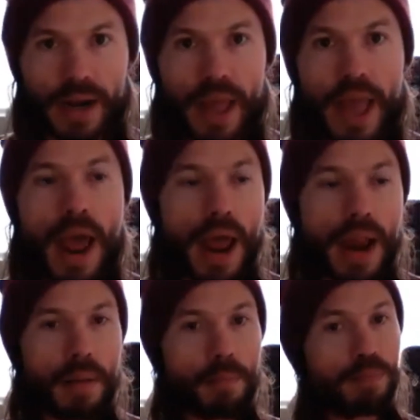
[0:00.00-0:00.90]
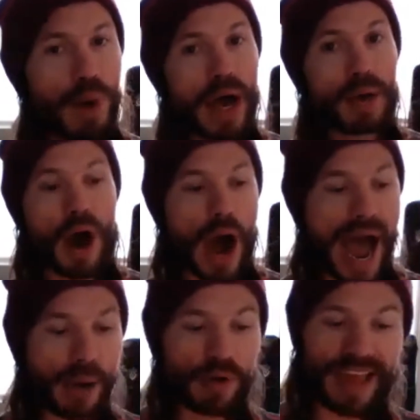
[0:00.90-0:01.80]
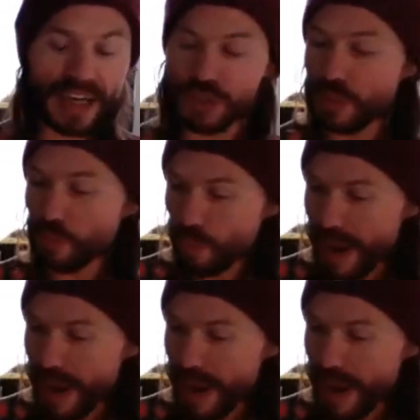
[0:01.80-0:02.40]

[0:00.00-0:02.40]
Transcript: Right. But I was actually